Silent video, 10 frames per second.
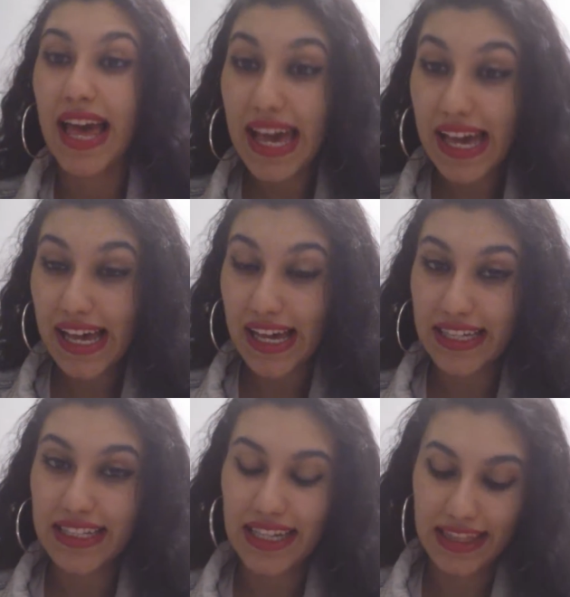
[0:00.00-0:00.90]

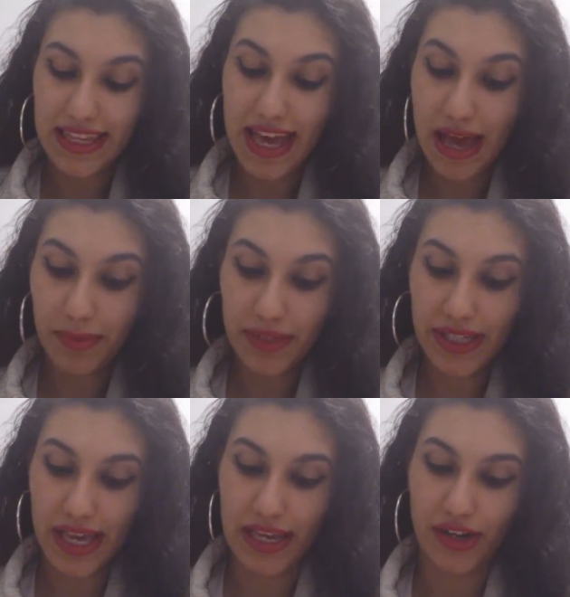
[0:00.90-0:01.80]
And the
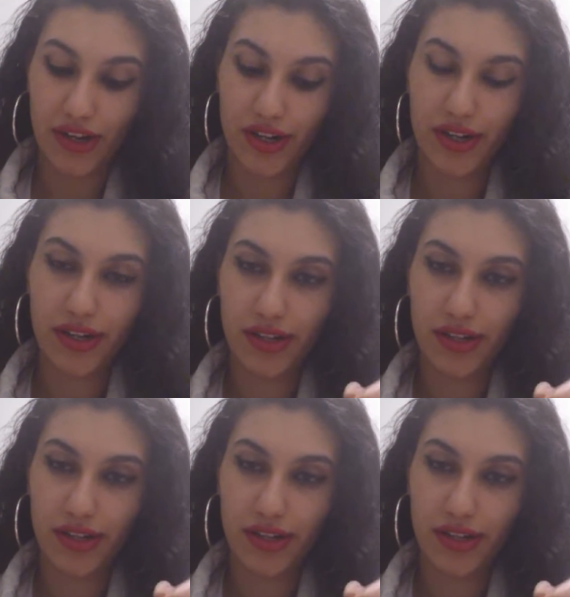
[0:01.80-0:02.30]
applicator